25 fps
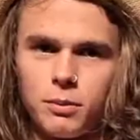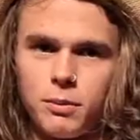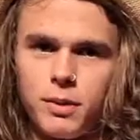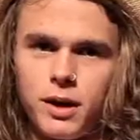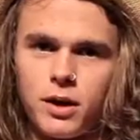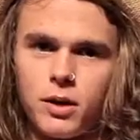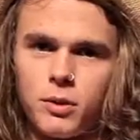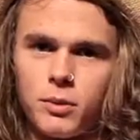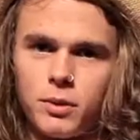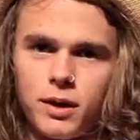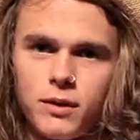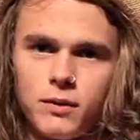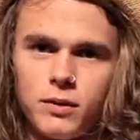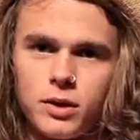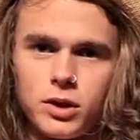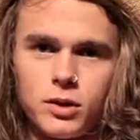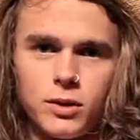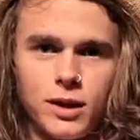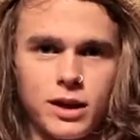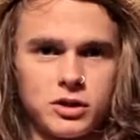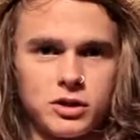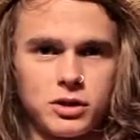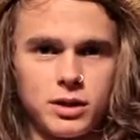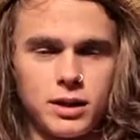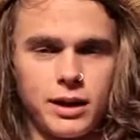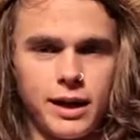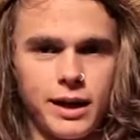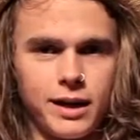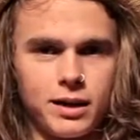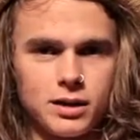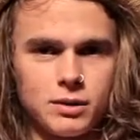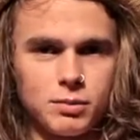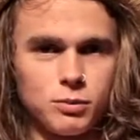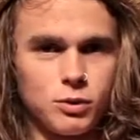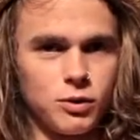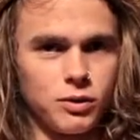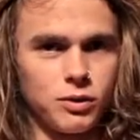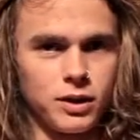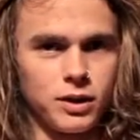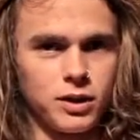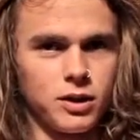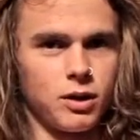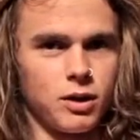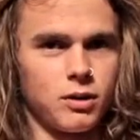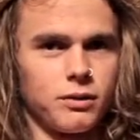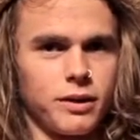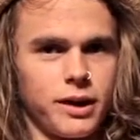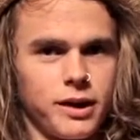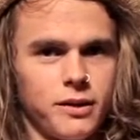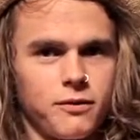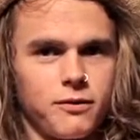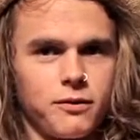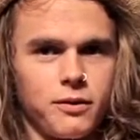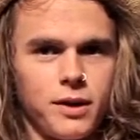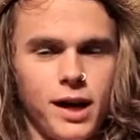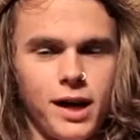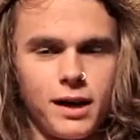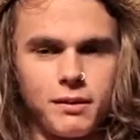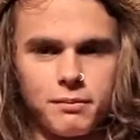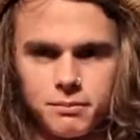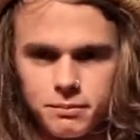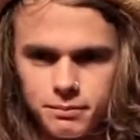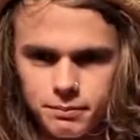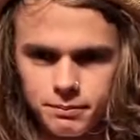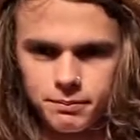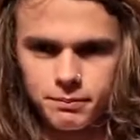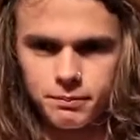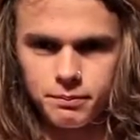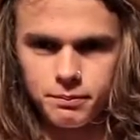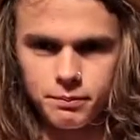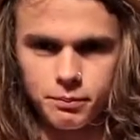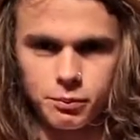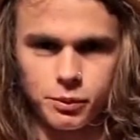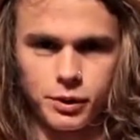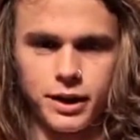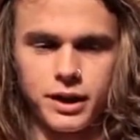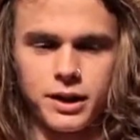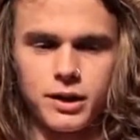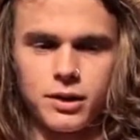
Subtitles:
better whenever you actually land smooth and don't land flat and break